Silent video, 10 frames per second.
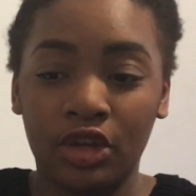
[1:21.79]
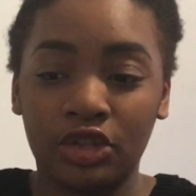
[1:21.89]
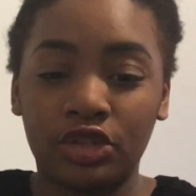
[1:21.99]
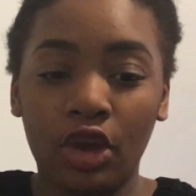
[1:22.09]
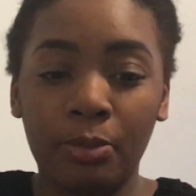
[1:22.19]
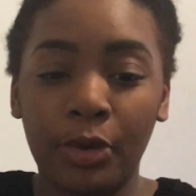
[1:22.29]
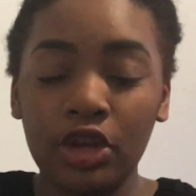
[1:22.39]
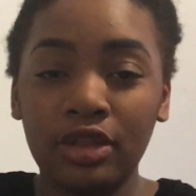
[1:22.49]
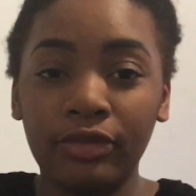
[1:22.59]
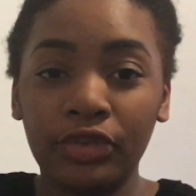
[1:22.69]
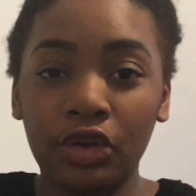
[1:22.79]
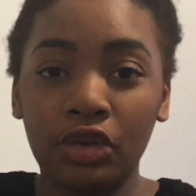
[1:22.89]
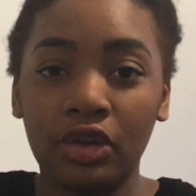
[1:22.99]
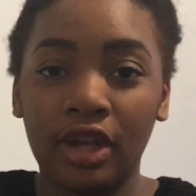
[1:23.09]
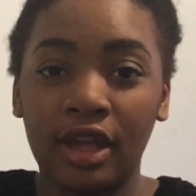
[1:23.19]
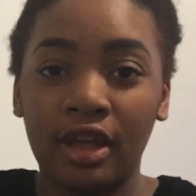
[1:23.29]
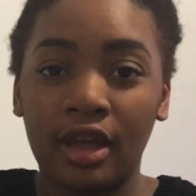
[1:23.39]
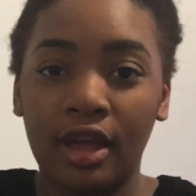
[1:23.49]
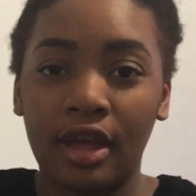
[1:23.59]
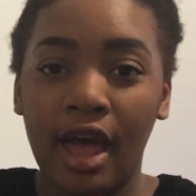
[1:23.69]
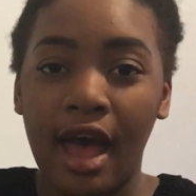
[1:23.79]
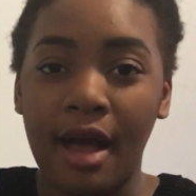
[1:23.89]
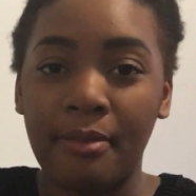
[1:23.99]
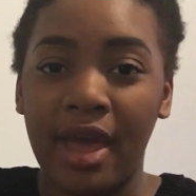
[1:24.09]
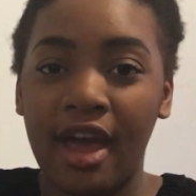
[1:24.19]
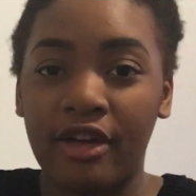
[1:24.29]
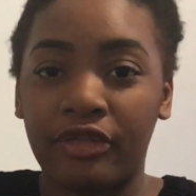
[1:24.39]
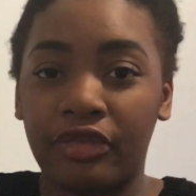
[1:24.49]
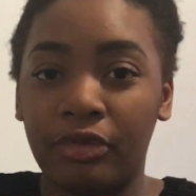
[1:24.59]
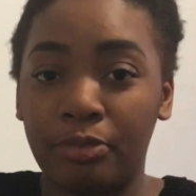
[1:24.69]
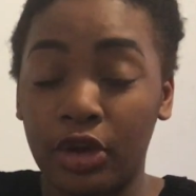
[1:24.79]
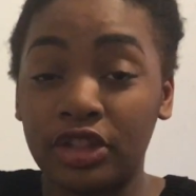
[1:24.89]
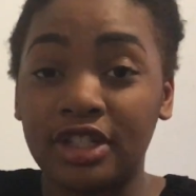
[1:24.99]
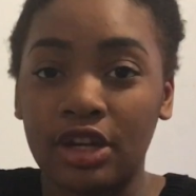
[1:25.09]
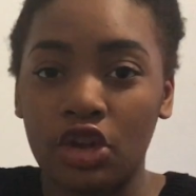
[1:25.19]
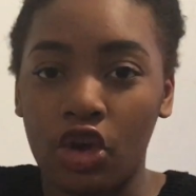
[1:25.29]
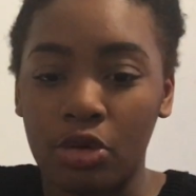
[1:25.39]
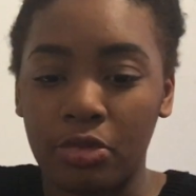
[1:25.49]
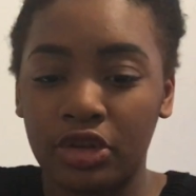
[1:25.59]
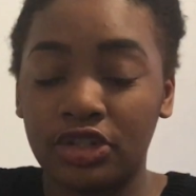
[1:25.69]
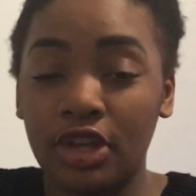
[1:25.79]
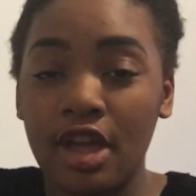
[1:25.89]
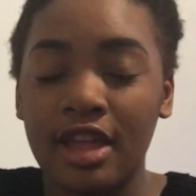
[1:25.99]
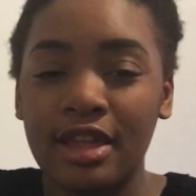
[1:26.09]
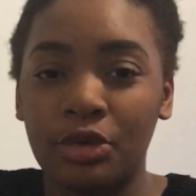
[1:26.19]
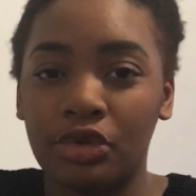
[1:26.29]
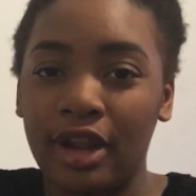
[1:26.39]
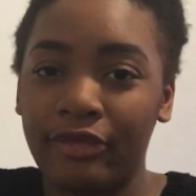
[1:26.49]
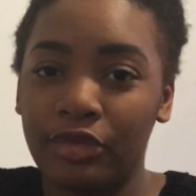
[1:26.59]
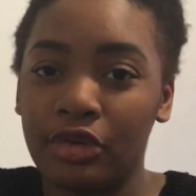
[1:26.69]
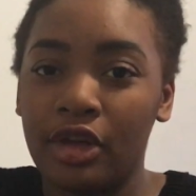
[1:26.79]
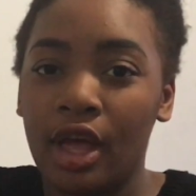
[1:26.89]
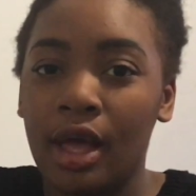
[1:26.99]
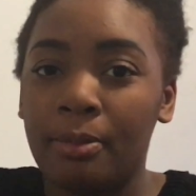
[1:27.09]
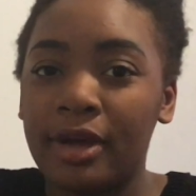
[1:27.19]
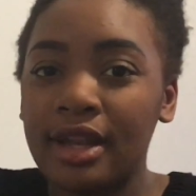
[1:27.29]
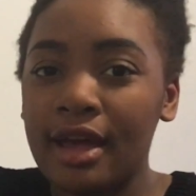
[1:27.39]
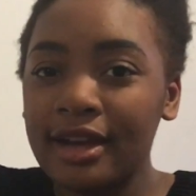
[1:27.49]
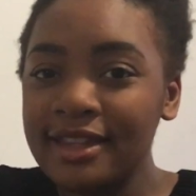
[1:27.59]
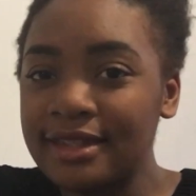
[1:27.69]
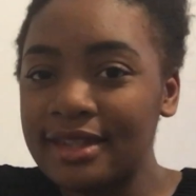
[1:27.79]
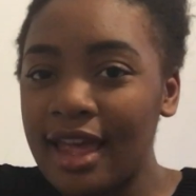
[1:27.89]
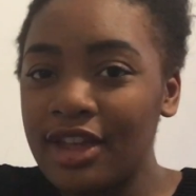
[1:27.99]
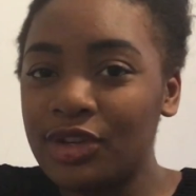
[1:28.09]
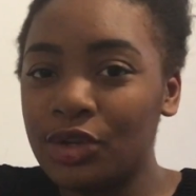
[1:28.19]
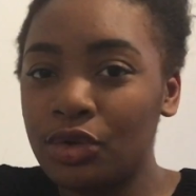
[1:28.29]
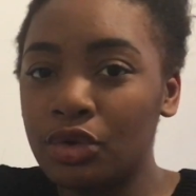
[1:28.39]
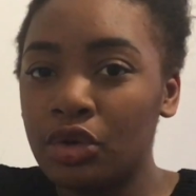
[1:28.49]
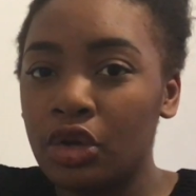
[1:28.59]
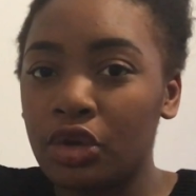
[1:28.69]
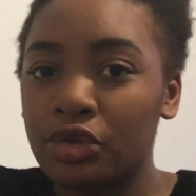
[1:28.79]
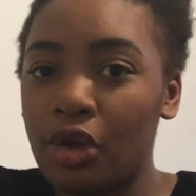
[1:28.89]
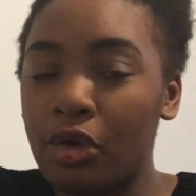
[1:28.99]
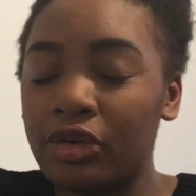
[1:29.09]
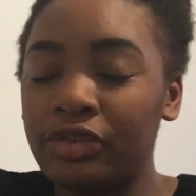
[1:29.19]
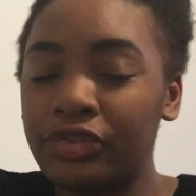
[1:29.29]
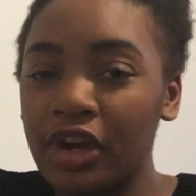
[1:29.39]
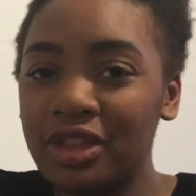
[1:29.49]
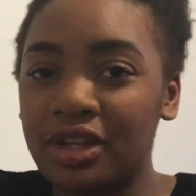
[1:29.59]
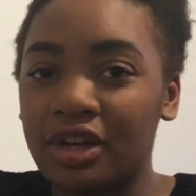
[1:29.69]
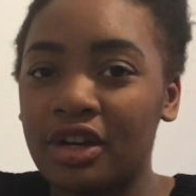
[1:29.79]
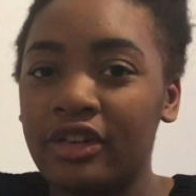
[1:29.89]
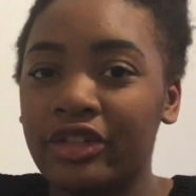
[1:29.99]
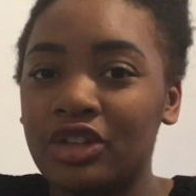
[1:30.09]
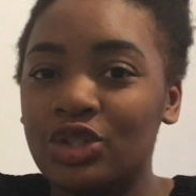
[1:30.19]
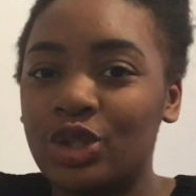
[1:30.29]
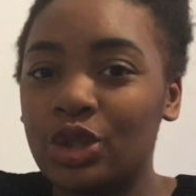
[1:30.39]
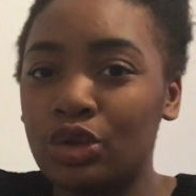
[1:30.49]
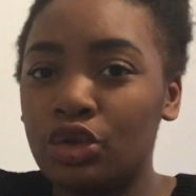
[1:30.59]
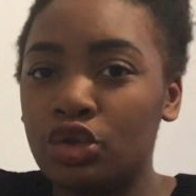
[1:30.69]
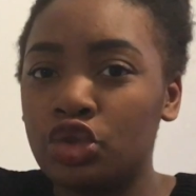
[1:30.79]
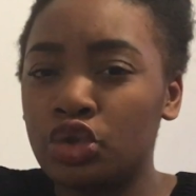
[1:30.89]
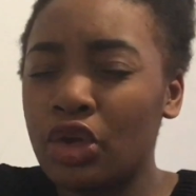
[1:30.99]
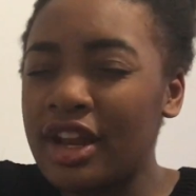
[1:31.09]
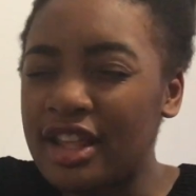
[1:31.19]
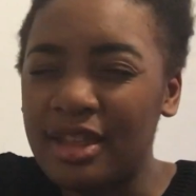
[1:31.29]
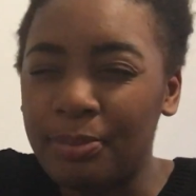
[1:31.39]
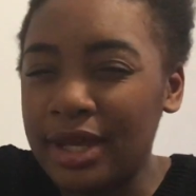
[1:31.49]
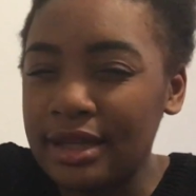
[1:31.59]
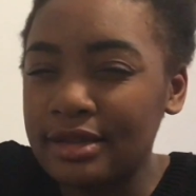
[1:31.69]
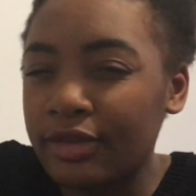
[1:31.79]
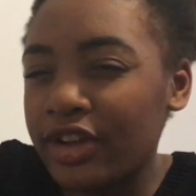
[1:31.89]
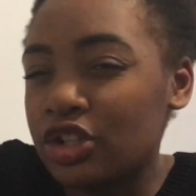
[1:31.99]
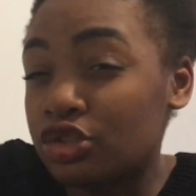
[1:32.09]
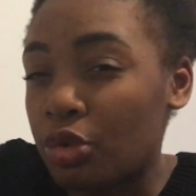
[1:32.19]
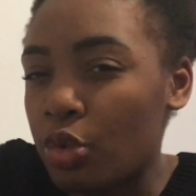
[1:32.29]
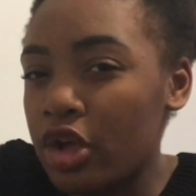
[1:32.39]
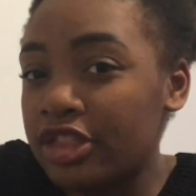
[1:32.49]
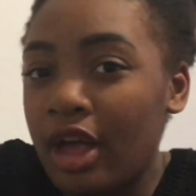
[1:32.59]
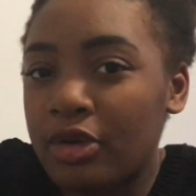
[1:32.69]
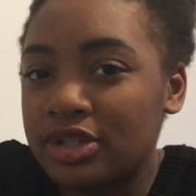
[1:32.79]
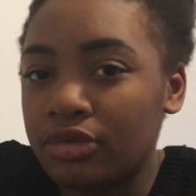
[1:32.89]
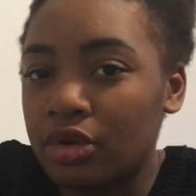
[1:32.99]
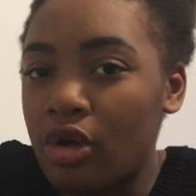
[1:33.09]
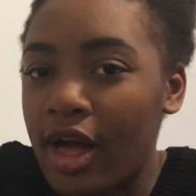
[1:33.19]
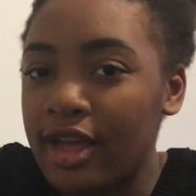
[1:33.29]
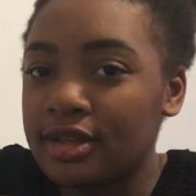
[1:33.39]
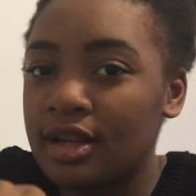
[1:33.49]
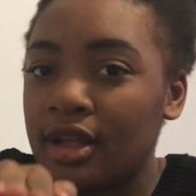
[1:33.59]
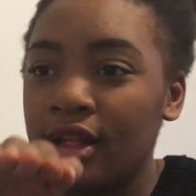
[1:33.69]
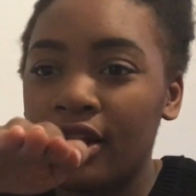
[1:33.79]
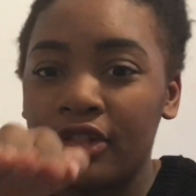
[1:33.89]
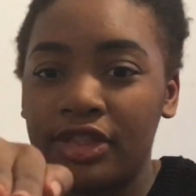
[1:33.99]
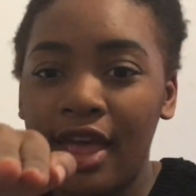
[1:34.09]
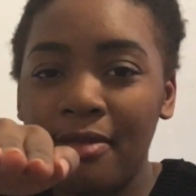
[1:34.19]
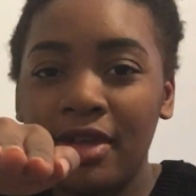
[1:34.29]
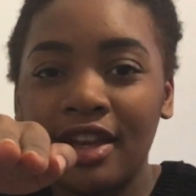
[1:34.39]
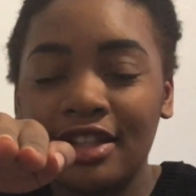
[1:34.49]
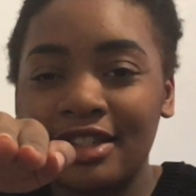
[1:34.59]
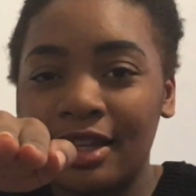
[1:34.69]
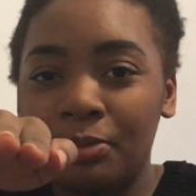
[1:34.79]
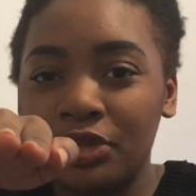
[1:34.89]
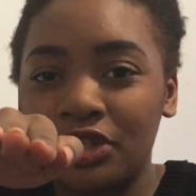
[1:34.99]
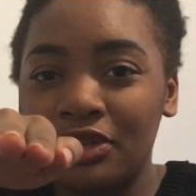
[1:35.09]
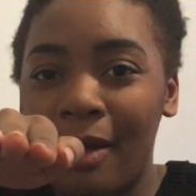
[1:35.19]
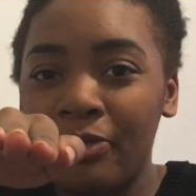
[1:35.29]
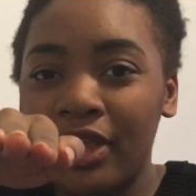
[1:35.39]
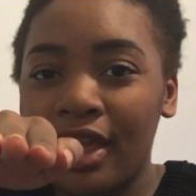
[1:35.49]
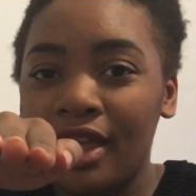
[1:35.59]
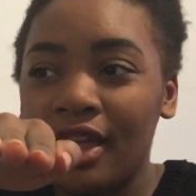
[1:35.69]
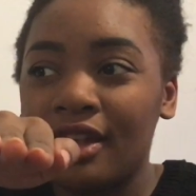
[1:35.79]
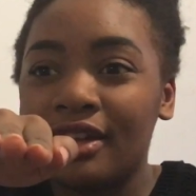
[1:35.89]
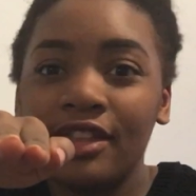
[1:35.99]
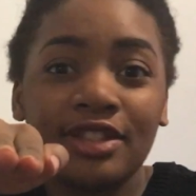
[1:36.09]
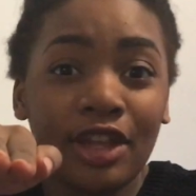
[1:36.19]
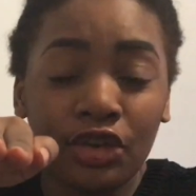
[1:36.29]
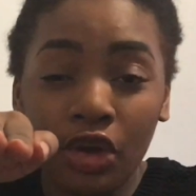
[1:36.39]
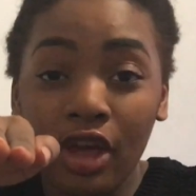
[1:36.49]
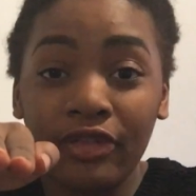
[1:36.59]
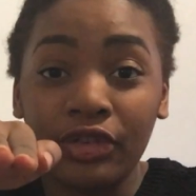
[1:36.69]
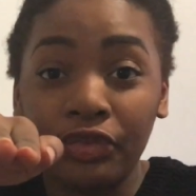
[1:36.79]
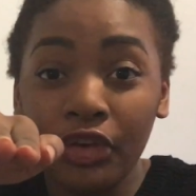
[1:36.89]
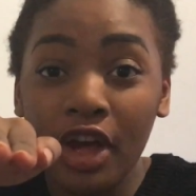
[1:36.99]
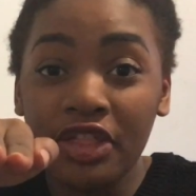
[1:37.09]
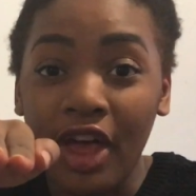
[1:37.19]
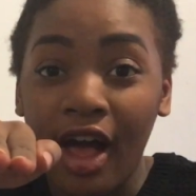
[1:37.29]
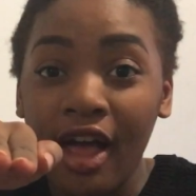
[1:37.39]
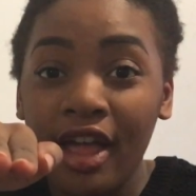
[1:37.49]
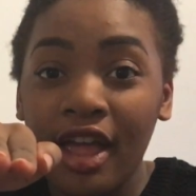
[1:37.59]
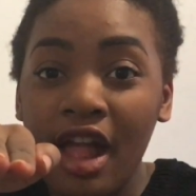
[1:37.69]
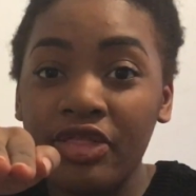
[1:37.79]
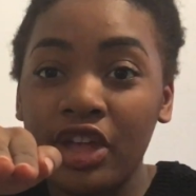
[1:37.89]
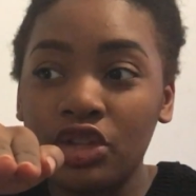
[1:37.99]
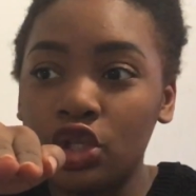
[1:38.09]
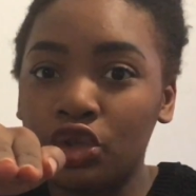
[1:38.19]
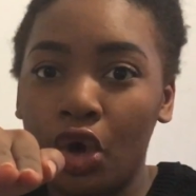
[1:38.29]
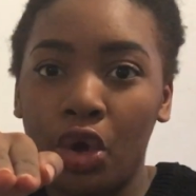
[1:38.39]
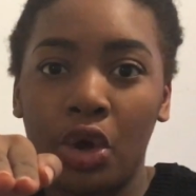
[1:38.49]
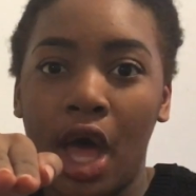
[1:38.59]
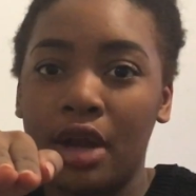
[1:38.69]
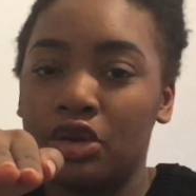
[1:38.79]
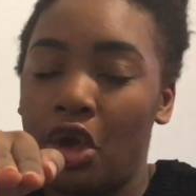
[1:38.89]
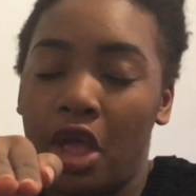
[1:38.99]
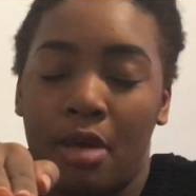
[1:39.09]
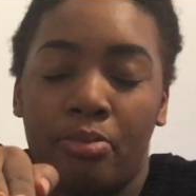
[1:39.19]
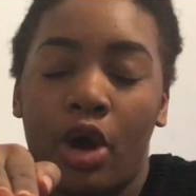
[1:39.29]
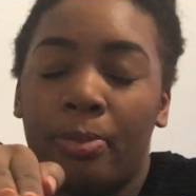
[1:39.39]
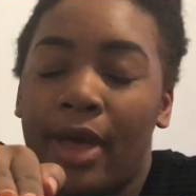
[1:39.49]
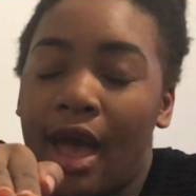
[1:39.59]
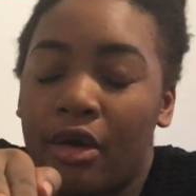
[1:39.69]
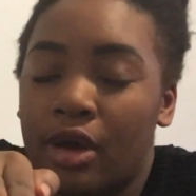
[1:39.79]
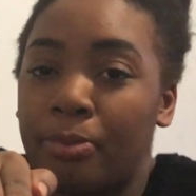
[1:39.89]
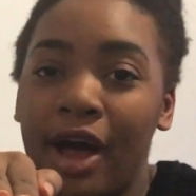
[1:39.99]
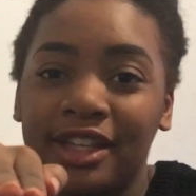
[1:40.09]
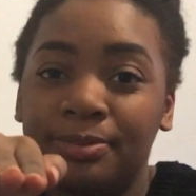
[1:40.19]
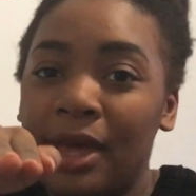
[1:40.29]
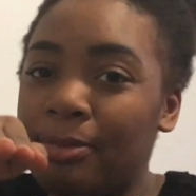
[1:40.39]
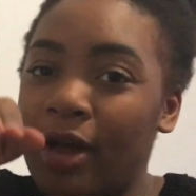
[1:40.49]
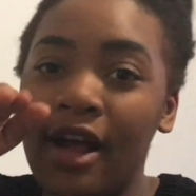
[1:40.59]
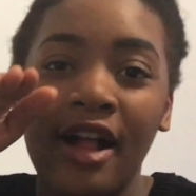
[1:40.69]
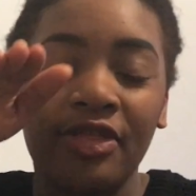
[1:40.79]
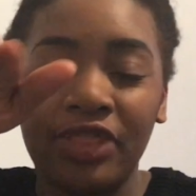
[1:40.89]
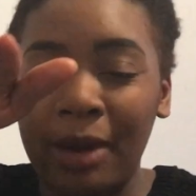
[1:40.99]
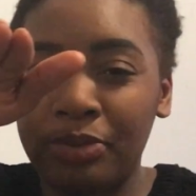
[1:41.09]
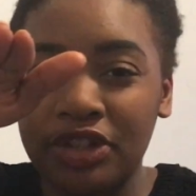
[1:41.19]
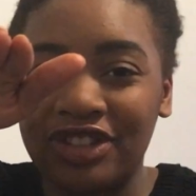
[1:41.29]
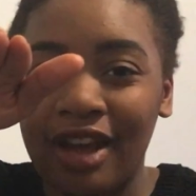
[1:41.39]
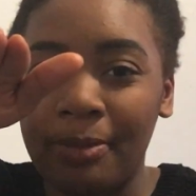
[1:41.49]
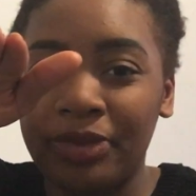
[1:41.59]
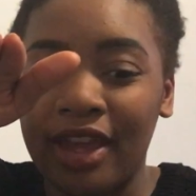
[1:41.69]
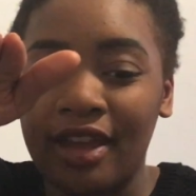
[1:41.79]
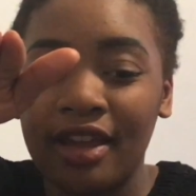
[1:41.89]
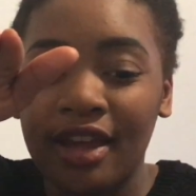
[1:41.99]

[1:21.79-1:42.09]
So both of you have both done your homework, so you're equal level. But now let's say you go on further to do another piece of extra work that wasn't required. That immediately puts you up there. Let's say you go even further and then you go, I don't know, and pop out a past paper. That puts you up there.